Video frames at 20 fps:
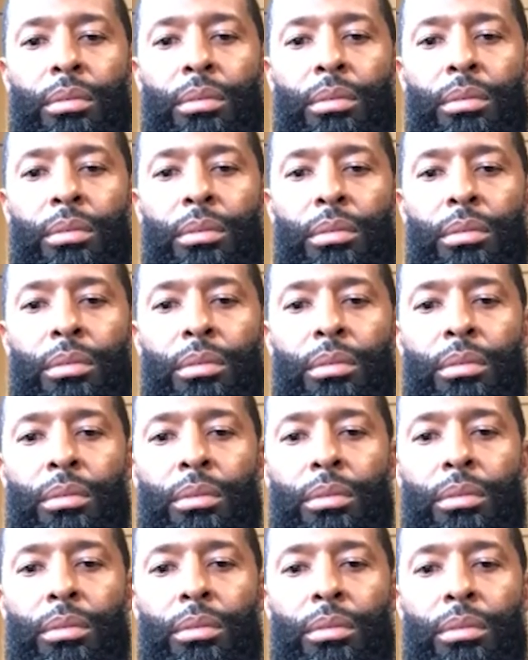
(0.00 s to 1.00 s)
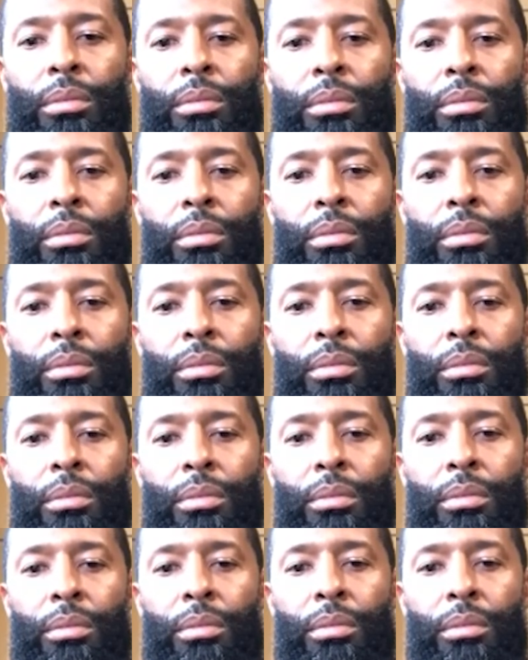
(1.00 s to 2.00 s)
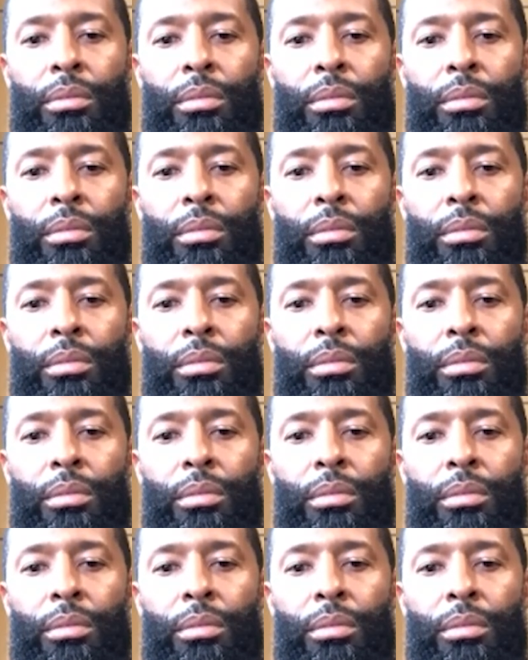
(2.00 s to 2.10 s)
(not speaking)